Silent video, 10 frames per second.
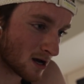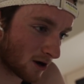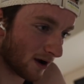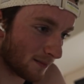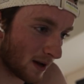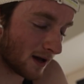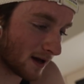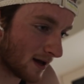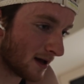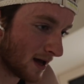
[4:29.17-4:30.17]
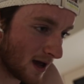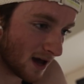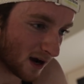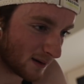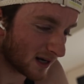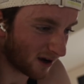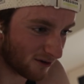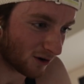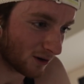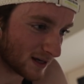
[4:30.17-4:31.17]
grim. I mean, like
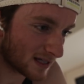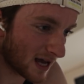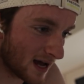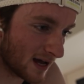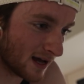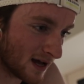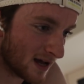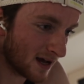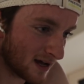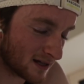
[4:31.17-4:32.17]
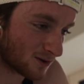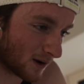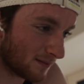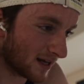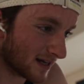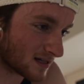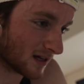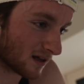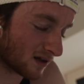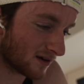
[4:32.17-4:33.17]
overall it's 20 minutes
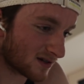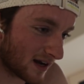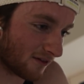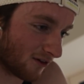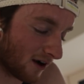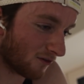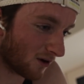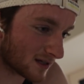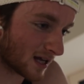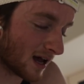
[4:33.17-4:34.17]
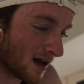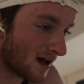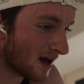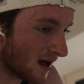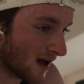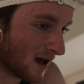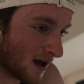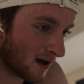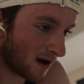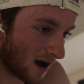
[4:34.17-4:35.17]
at 385 watts.
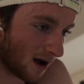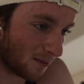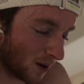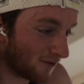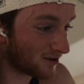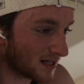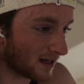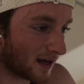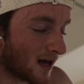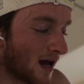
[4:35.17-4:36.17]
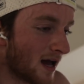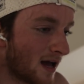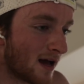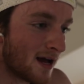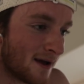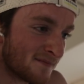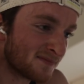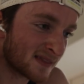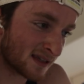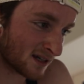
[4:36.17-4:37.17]
But obviously I
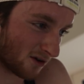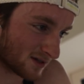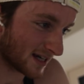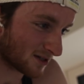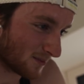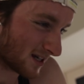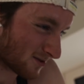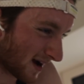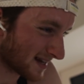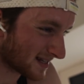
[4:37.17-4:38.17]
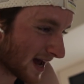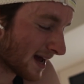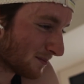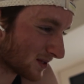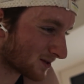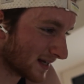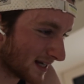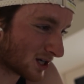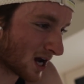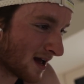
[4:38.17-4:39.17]
got 6 minutes rest in between
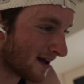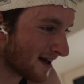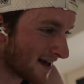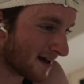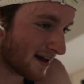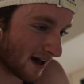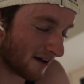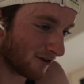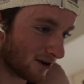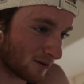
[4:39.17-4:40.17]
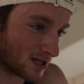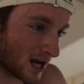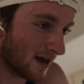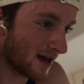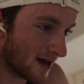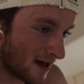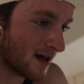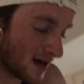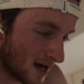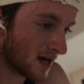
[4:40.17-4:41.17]
each effort, which
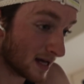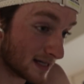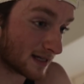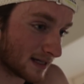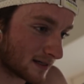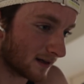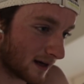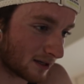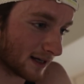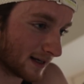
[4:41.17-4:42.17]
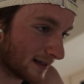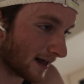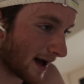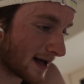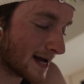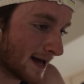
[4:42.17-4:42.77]
is decent. I'm gonna need that.